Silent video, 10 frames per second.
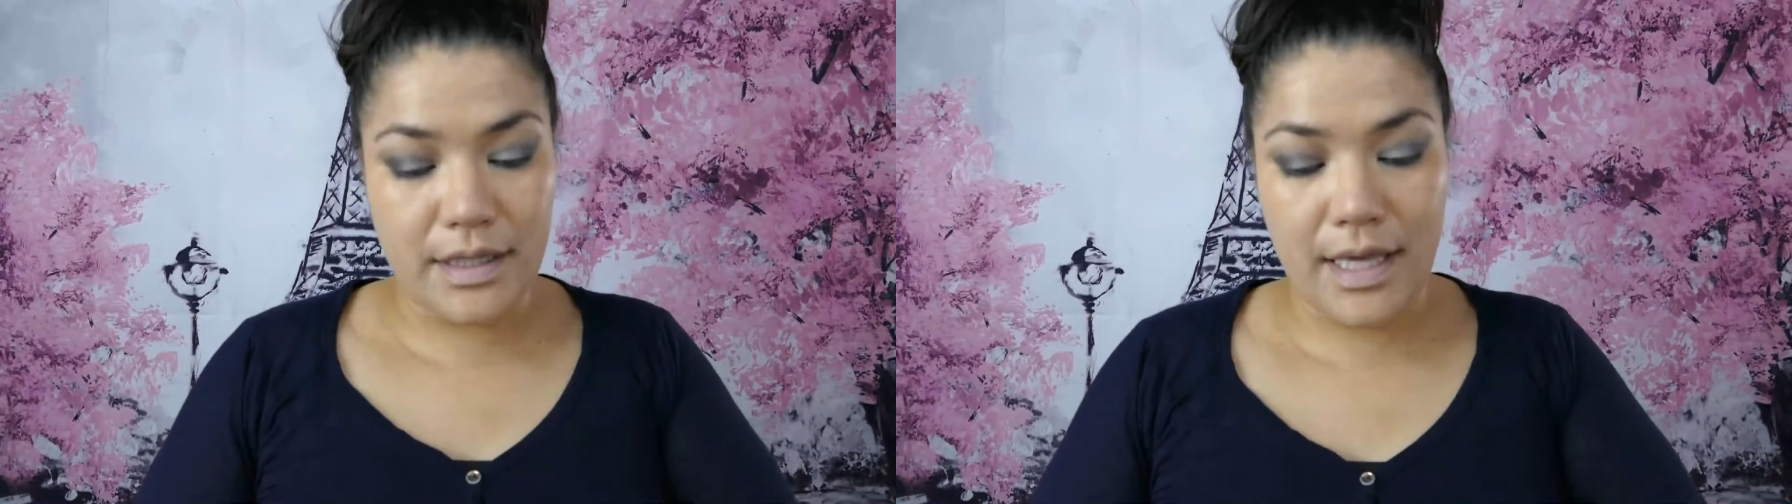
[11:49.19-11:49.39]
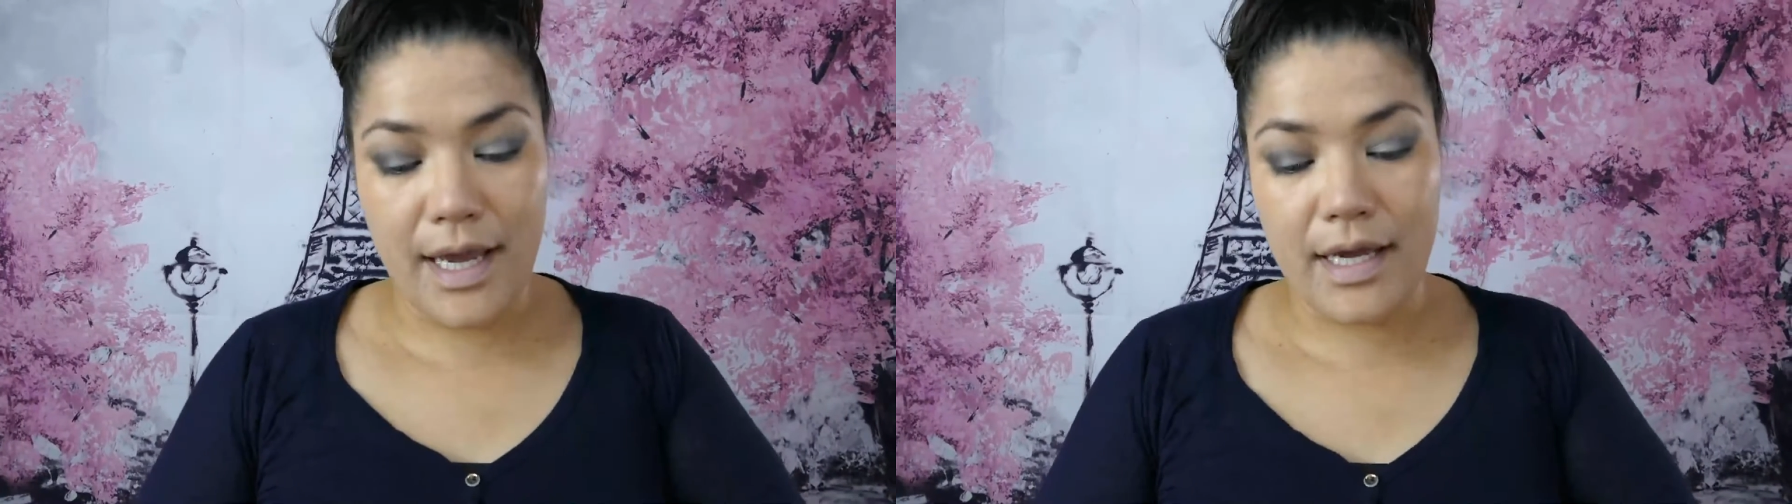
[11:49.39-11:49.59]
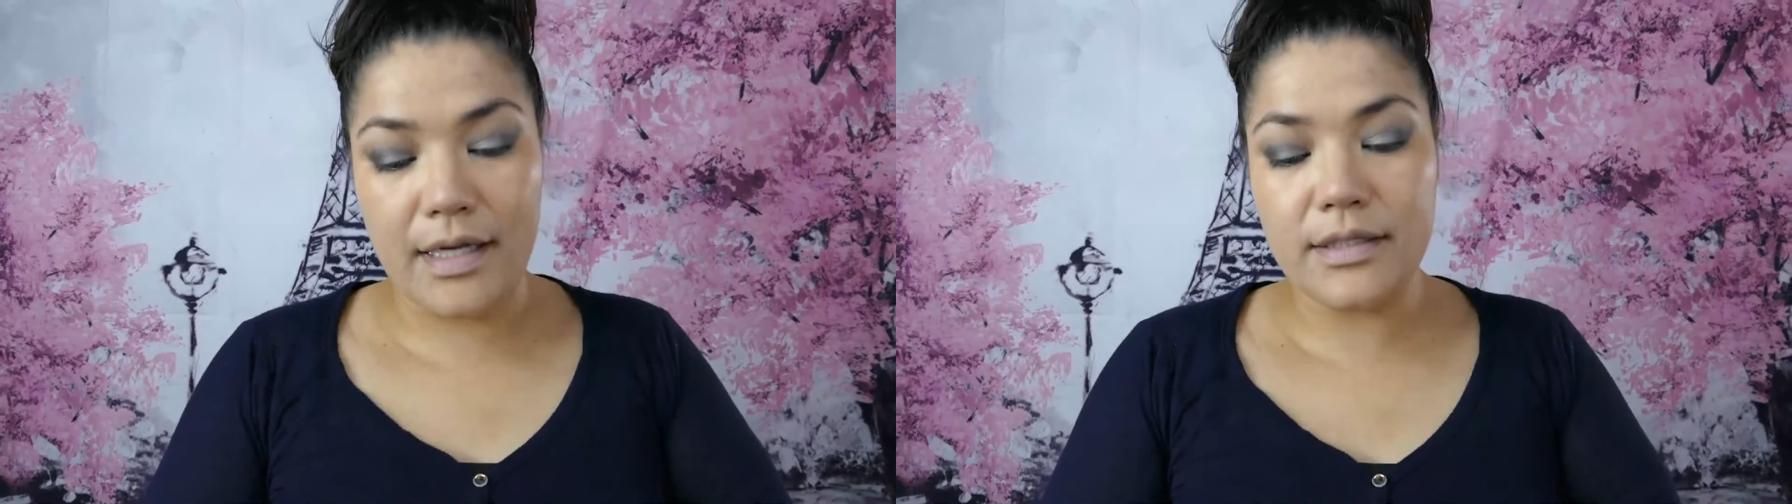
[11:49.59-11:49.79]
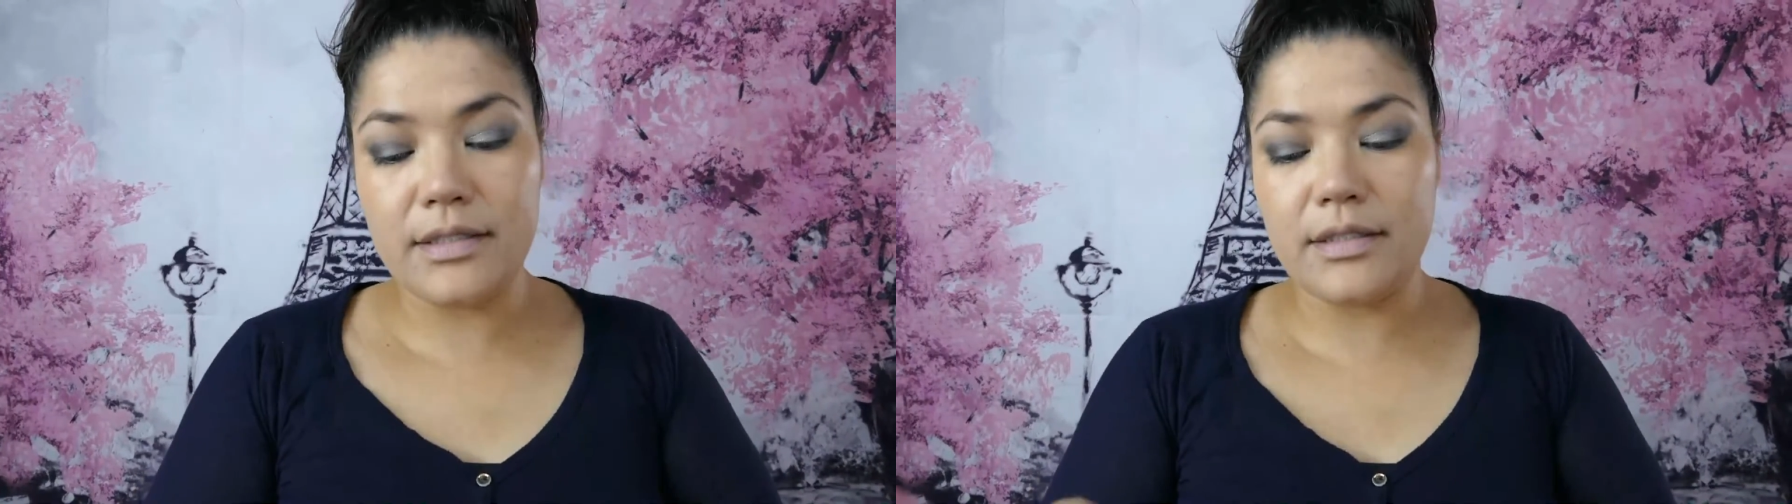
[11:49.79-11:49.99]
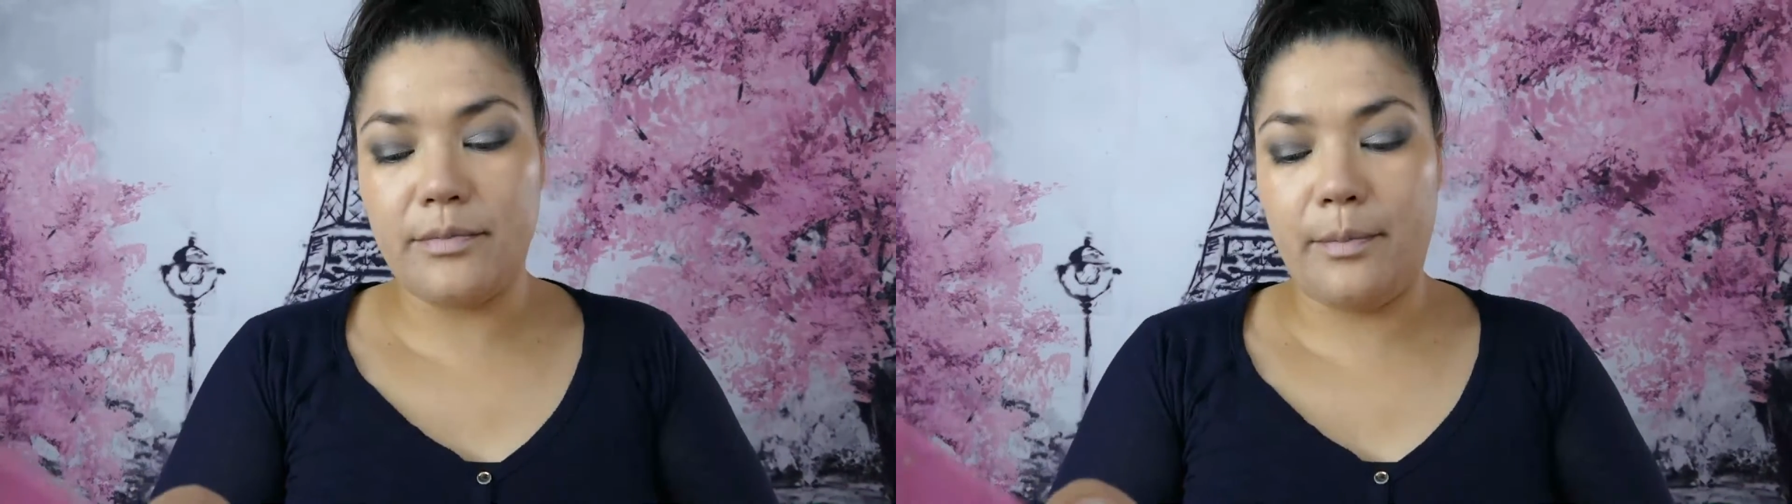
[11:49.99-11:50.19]

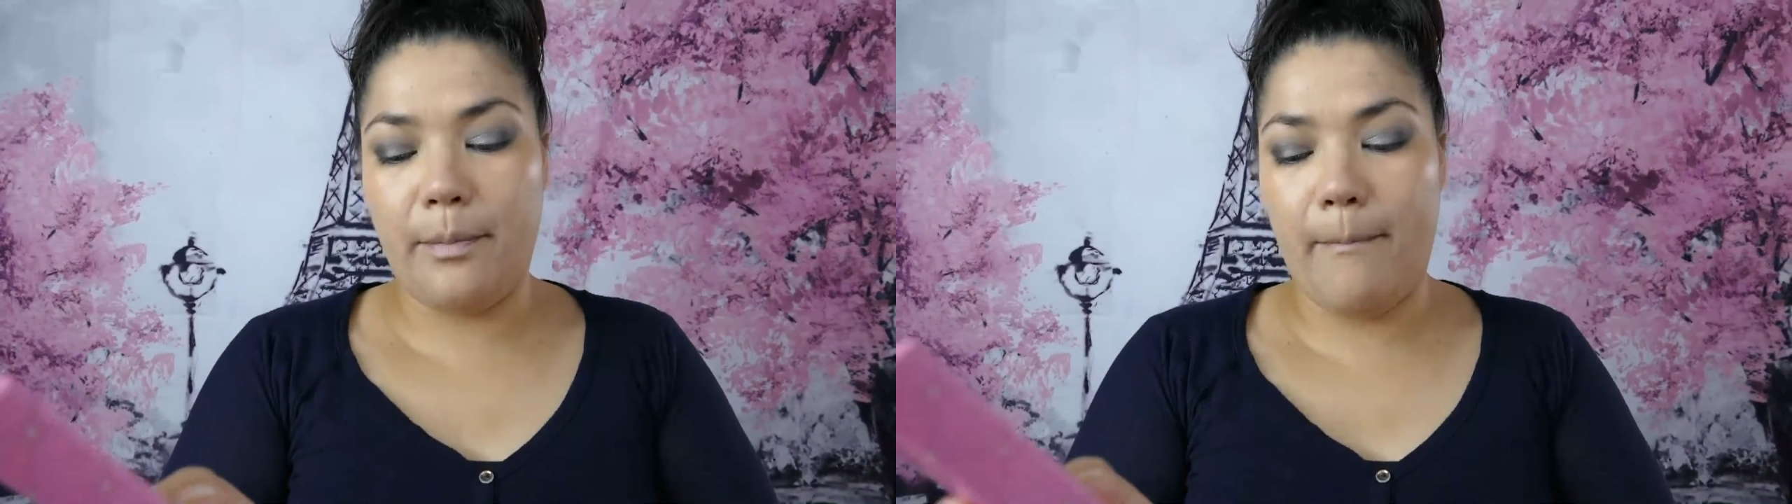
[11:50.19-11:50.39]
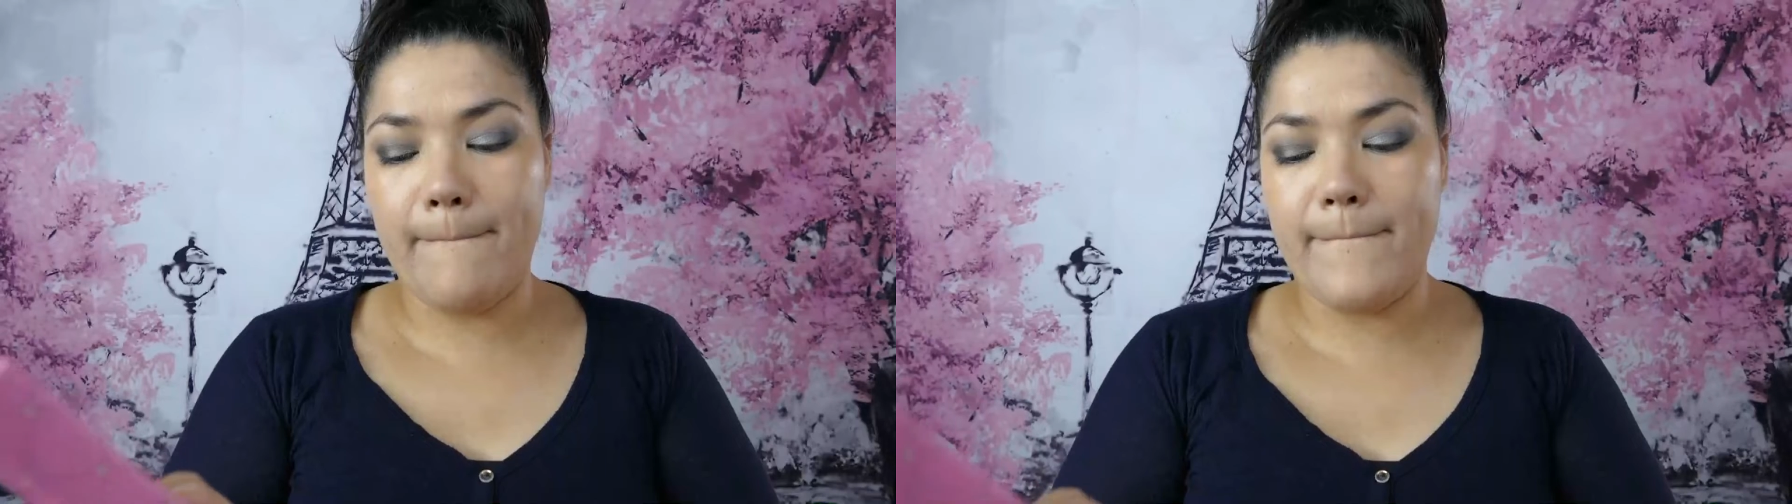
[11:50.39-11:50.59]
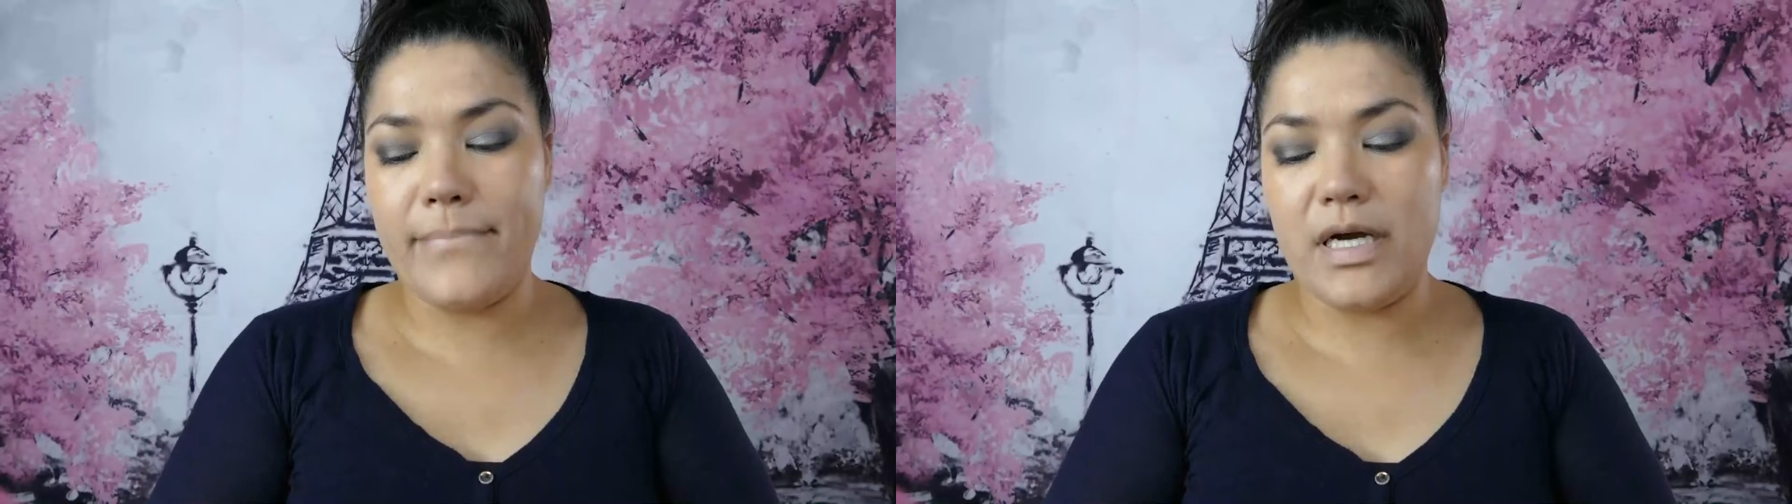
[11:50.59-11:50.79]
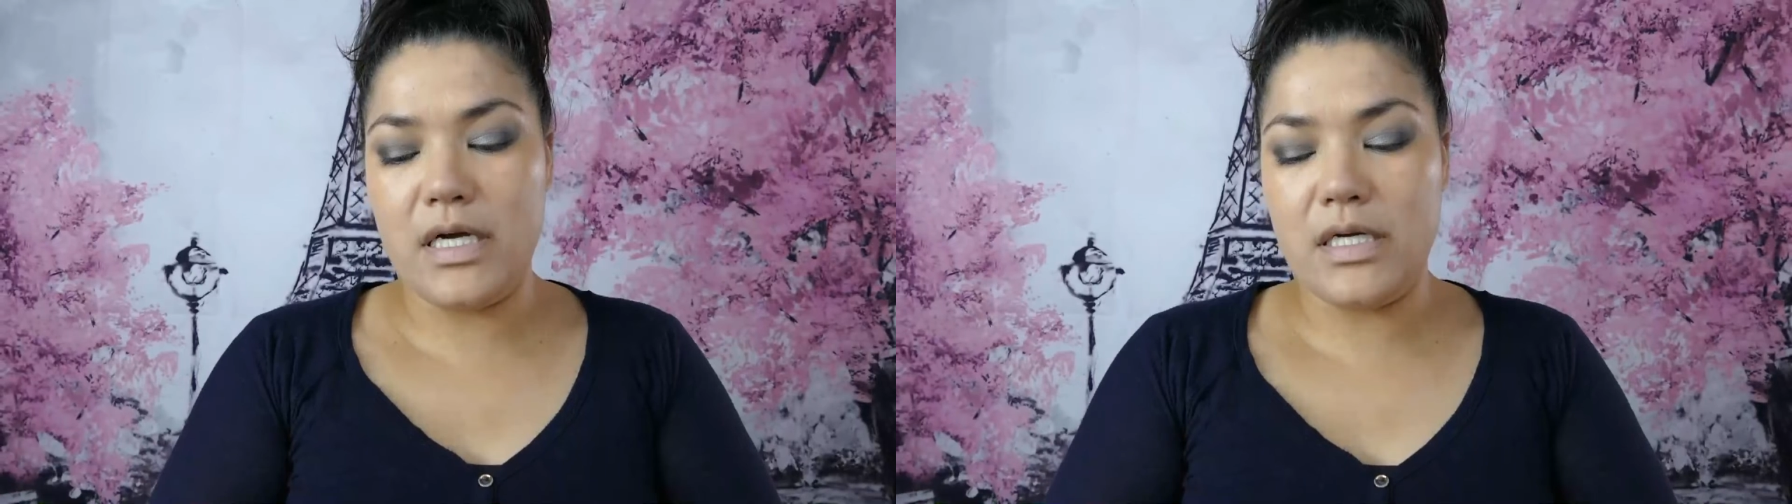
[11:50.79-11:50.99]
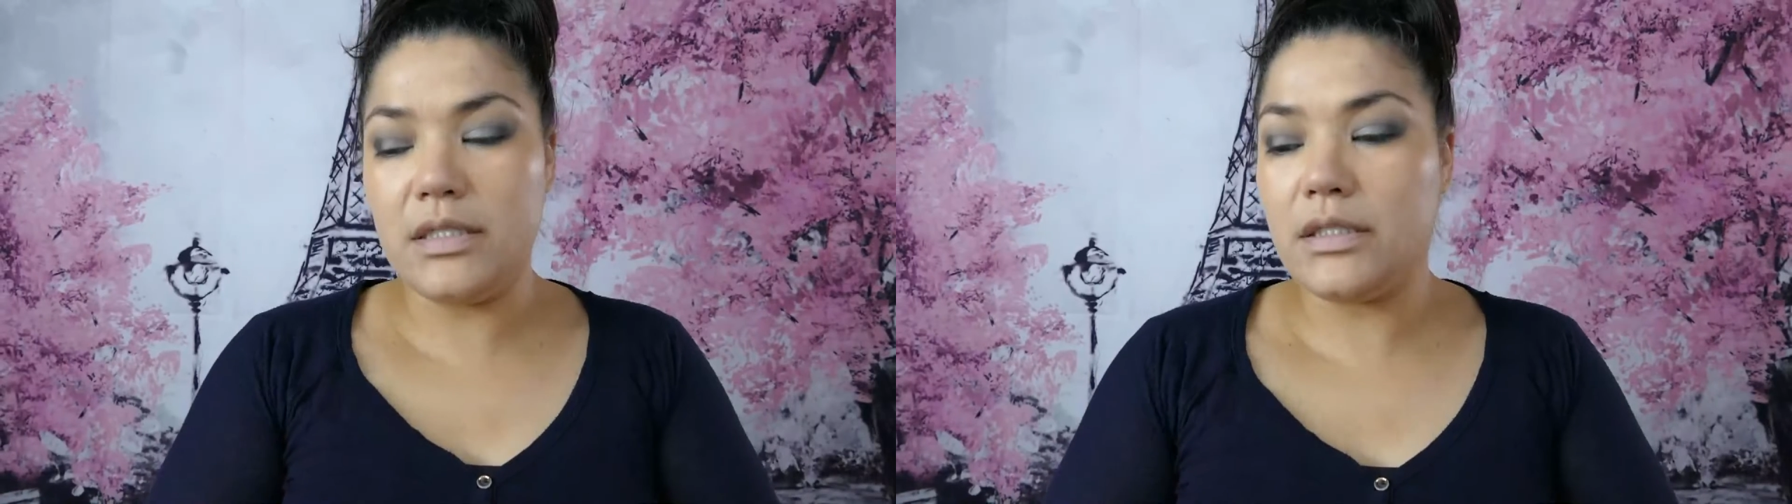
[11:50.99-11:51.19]
last,
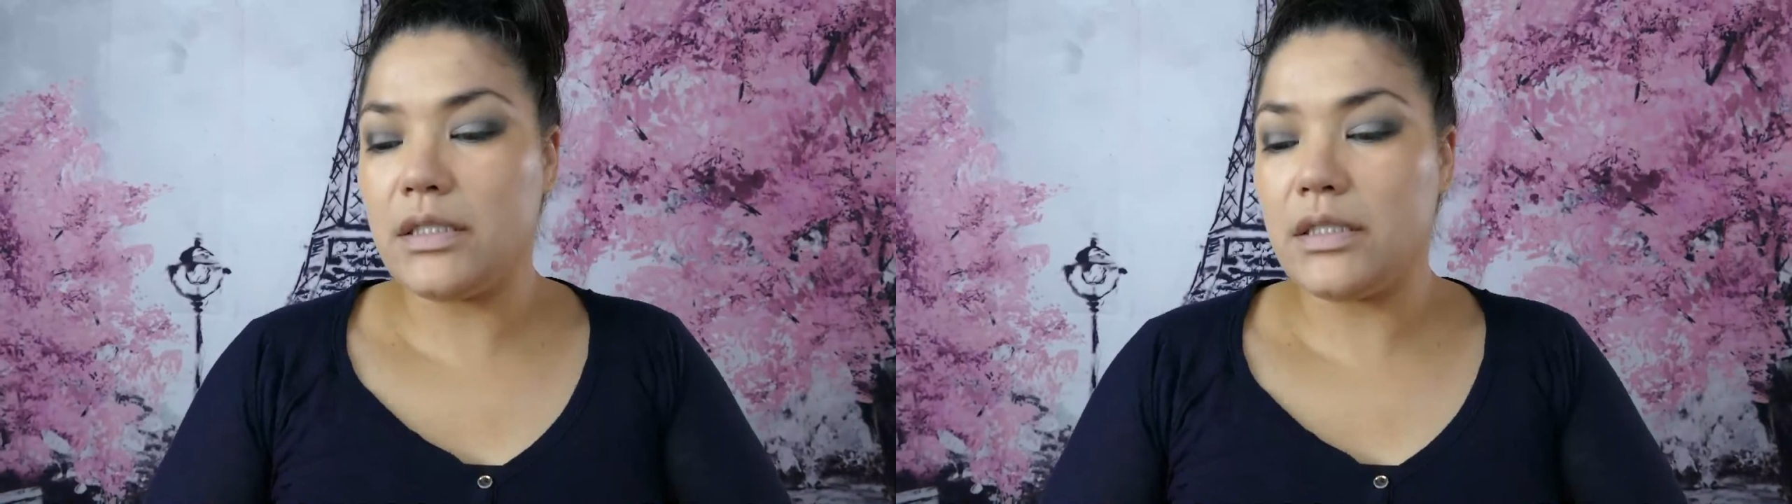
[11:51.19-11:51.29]
but